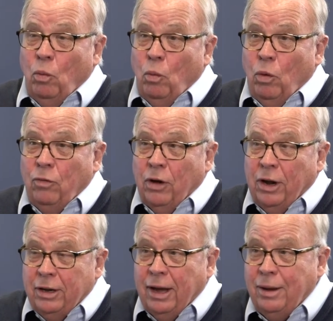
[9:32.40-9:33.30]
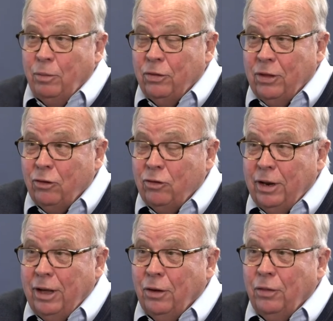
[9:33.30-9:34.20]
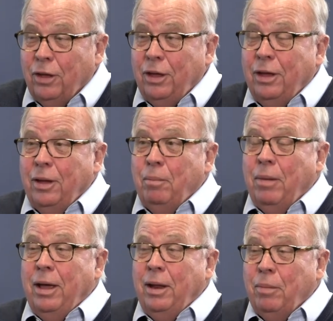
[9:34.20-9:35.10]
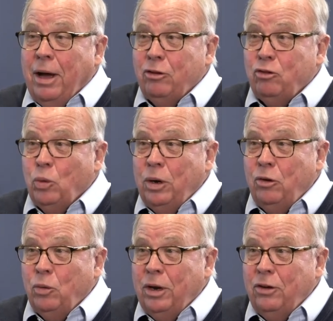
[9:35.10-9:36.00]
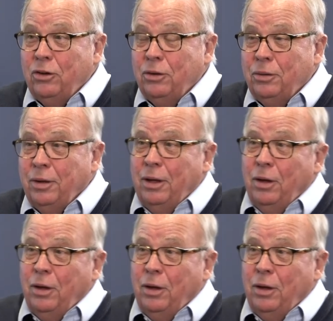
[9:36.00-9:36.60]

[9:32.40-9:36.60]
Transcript: We've got a date with destiny in March 2022.